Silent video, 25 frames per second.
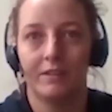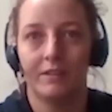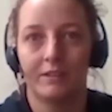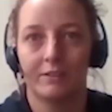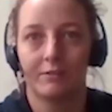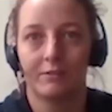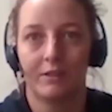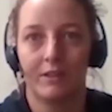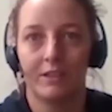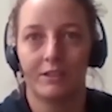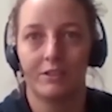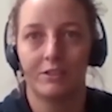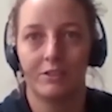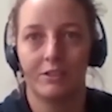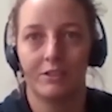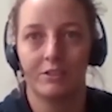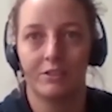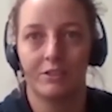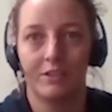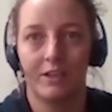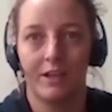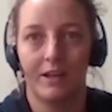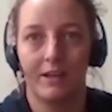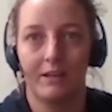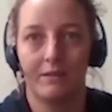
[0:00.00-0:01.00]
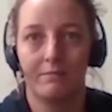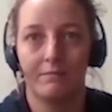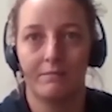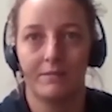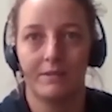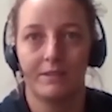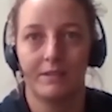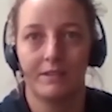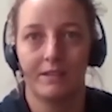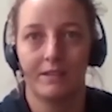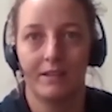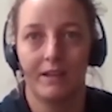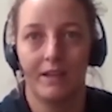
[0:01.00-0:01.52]
Christchurch
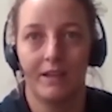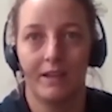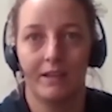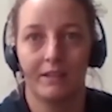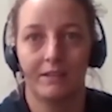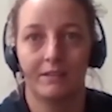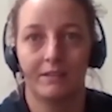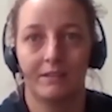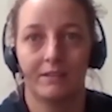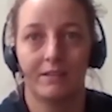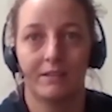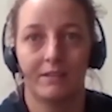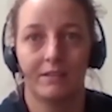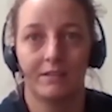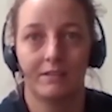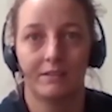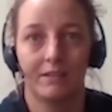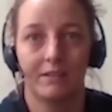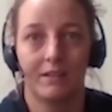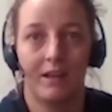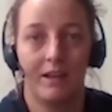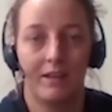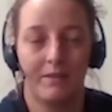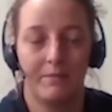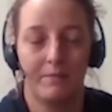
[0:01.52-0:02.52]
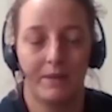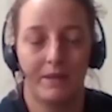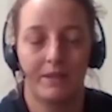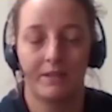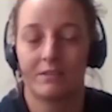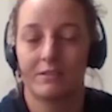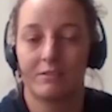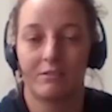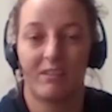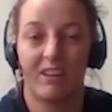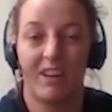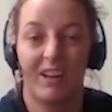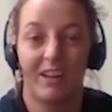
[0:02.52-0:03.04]
games and like the
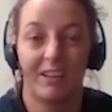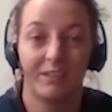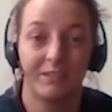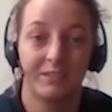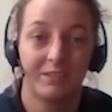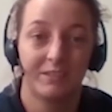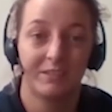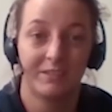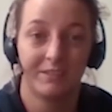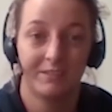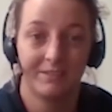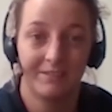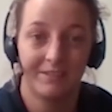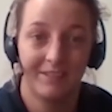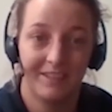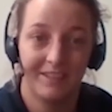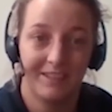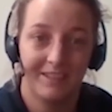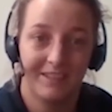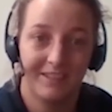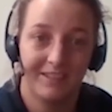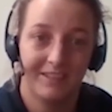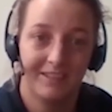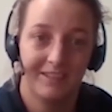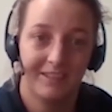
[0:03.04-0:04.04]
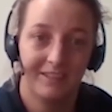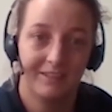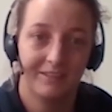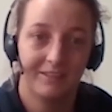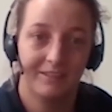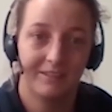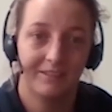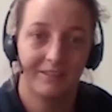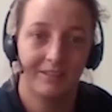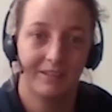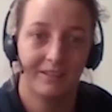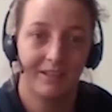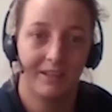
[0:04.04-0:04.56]
biggest crowds
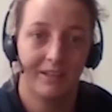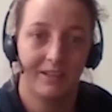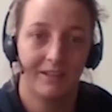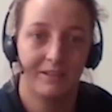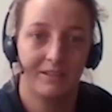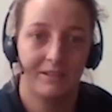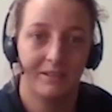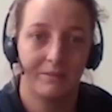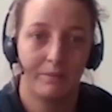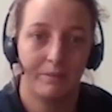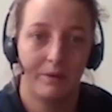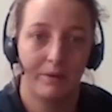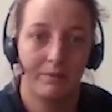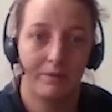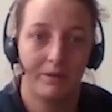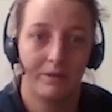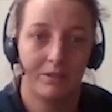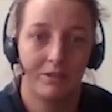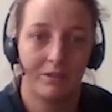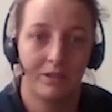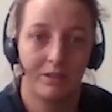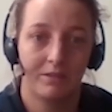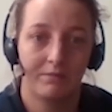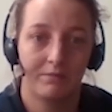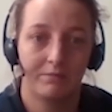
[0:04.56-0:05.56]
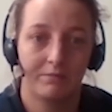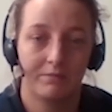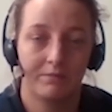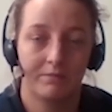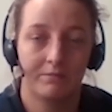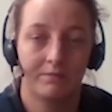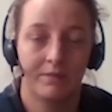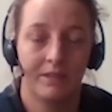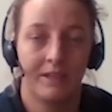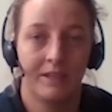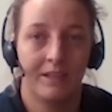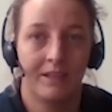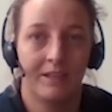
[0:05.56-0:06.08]
in ANZ Premiership,
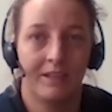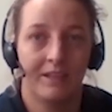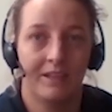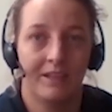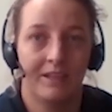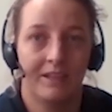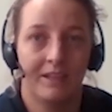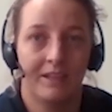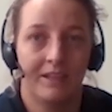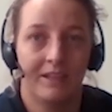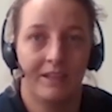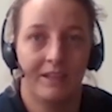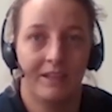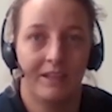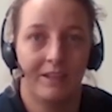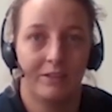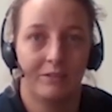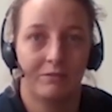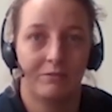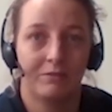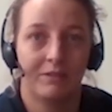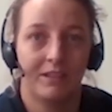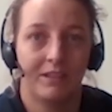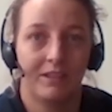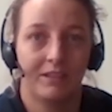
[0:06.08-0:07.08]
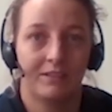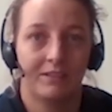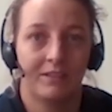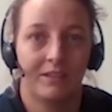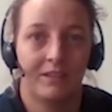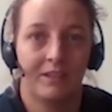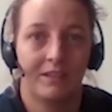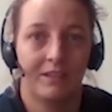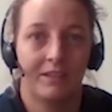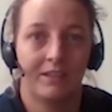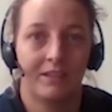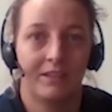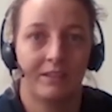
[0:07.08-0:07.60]
you know, it's really
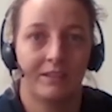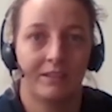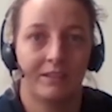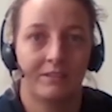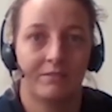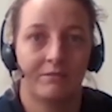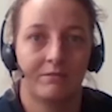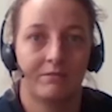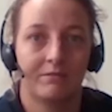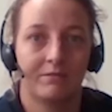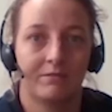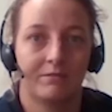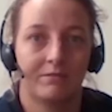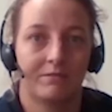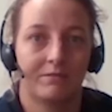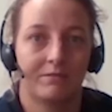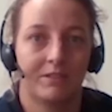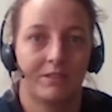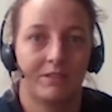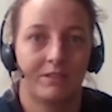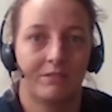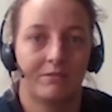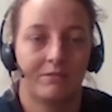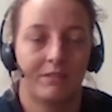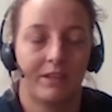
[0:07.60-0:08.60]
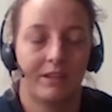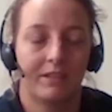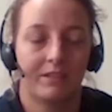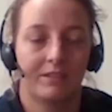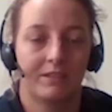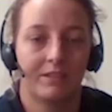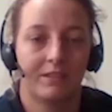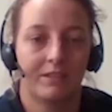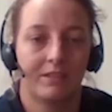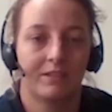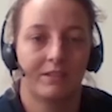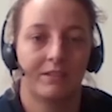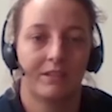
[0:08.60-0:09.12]
exciting and it's just great
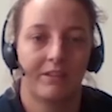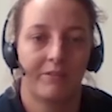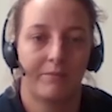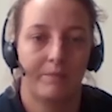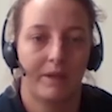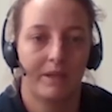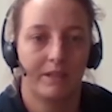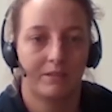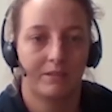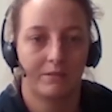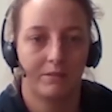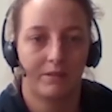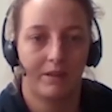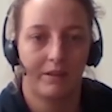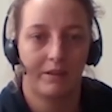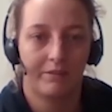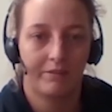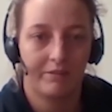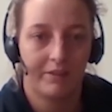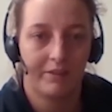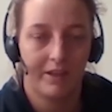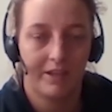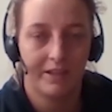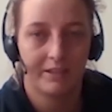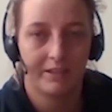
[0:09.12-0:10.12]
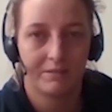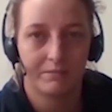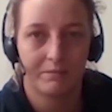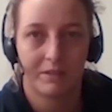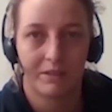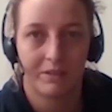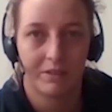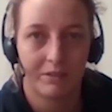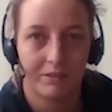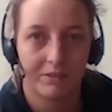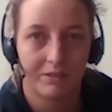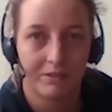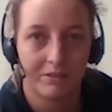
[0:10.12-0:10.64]
to give back to our fans
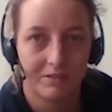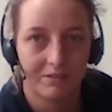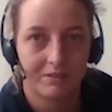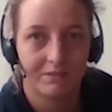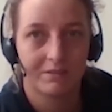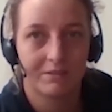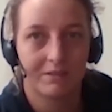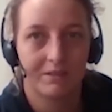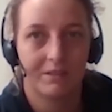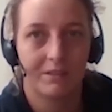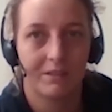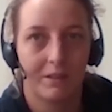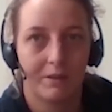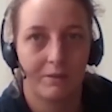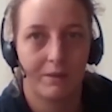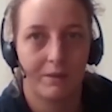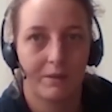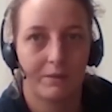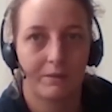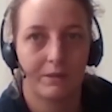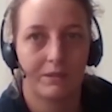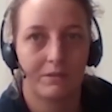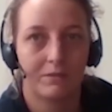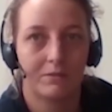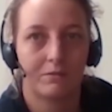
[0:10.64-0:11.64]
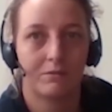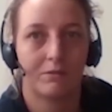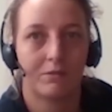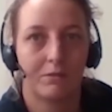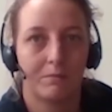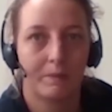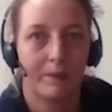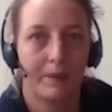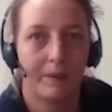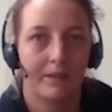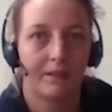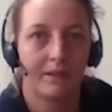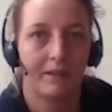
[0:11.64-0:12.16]
because you know we always talk
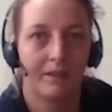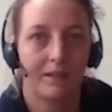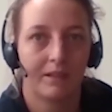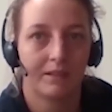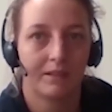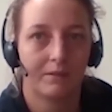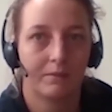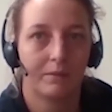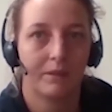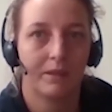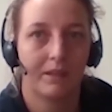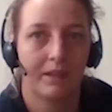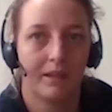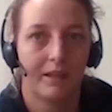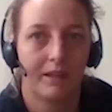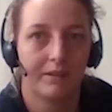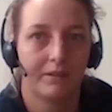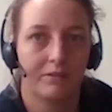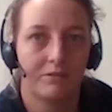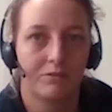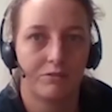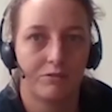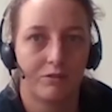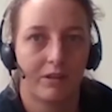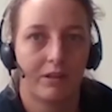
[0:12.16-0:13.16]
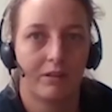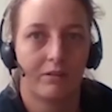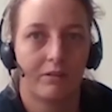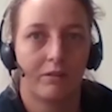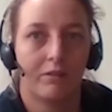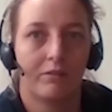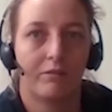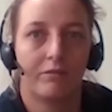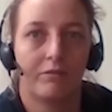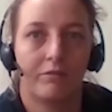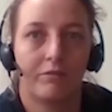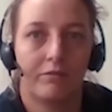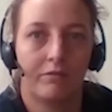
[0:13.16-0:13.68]
about like we are the strength
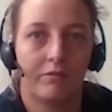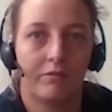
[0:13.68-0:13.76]
of